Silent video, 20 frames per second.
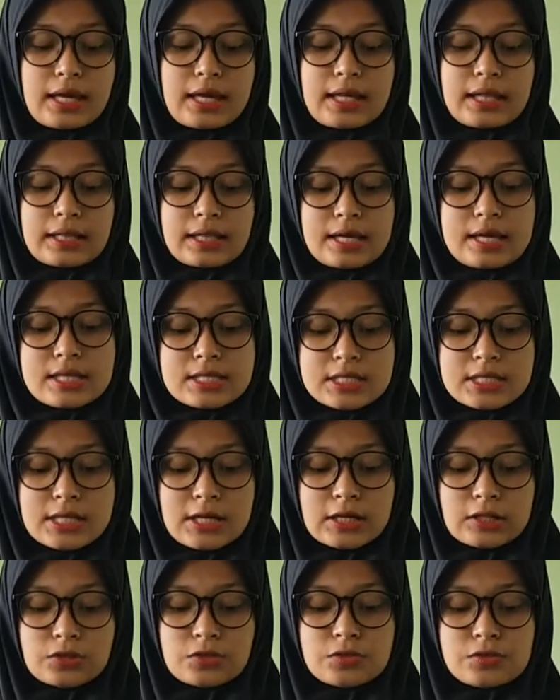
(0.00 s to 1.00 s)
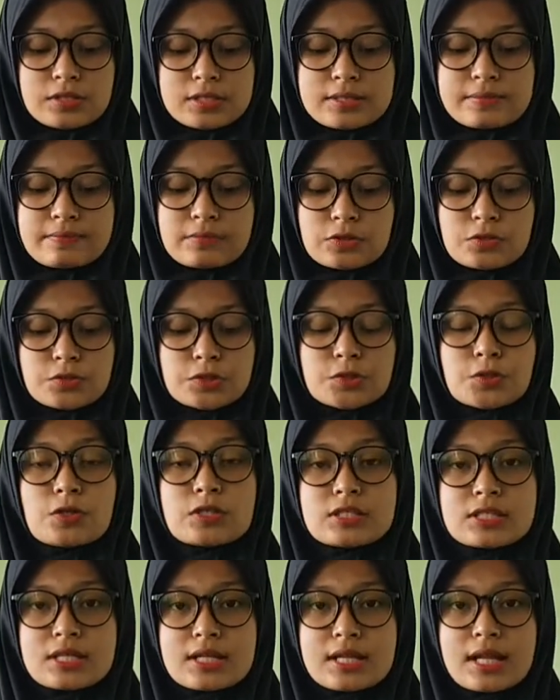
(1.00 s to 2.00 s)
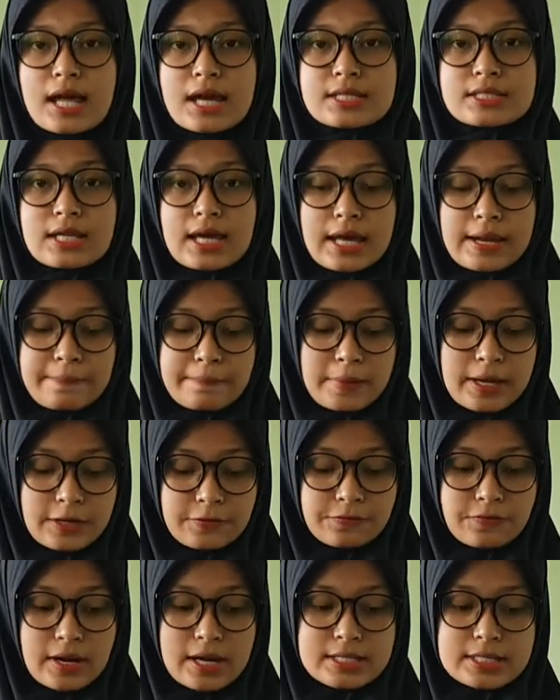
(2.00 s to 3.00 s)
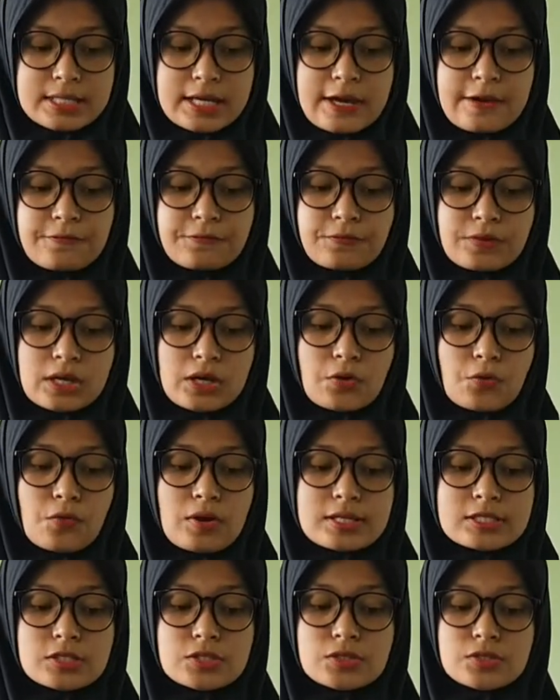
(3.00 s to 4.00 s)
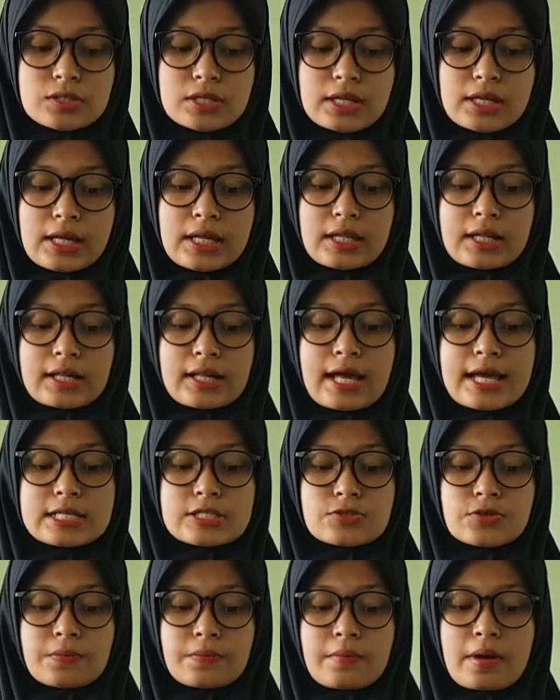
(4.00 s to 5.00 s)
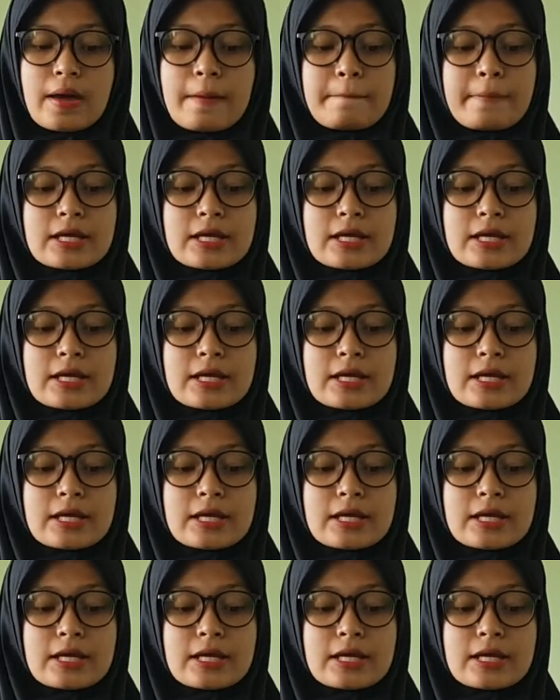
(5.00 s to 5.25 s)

it easier to them to socialize and make friends if we arrange students in classroom